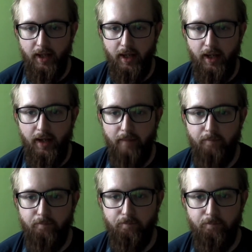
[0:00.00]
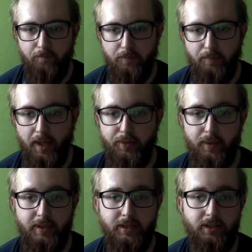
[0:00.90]
Um,
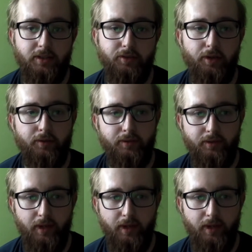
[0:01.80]
pathways into the role,